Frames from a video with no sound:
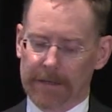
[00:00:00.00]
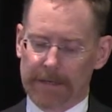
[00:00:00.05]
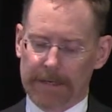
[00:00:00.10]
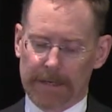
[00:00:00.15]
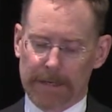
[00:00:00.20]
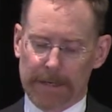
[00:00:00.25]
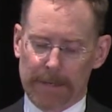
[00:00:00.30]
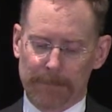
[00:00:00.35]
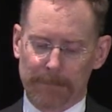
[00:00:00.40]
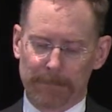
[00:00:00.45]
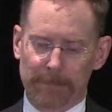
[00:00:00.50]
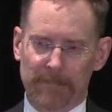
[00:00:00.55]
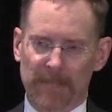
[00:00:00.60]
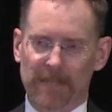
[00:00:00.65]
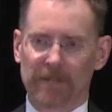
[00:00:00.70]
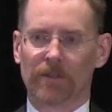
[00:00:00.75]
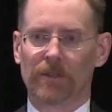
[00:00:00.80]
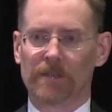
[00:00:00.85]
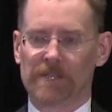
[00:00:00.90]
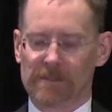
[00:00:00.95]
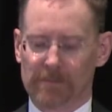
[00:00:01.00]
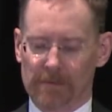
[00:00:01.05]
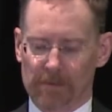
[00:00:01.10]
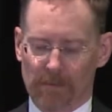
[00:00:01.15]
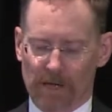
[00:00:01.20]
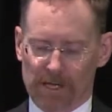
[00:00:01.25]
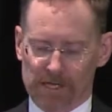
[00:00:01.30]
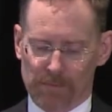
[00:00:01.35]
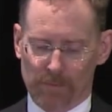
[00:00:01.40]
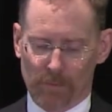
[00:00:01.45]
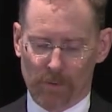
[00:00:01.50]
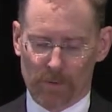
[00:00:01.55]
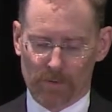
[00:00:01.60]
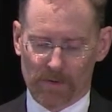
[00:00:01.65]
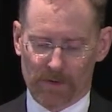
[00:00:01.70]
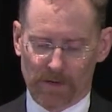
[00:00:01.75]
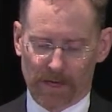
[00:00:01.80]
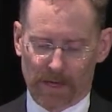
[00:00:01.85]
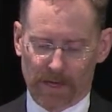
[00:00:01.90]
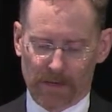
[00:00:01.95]
It needs to be much more
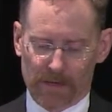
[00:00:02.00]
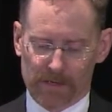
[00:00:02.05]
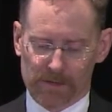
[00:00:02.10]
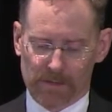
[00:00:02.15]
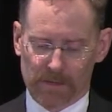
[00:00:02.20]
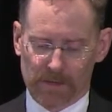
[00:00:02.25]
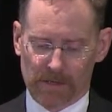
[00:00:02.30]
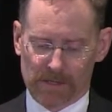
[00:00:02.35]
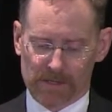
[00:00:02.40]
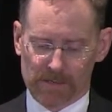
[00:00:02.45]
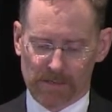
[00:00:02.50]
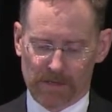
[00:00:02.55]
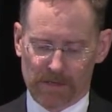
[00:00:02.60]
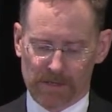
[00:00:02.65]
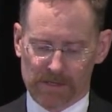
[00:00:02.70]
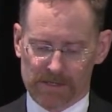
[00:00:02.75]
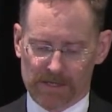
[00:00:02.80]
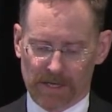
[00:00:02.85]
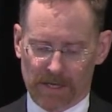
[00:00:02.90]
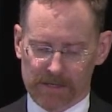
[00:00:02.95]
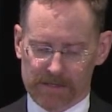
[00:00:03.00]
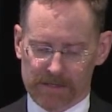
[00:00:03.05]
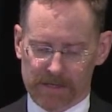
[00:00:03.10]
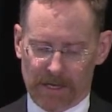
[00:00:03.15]
than that, as we discussed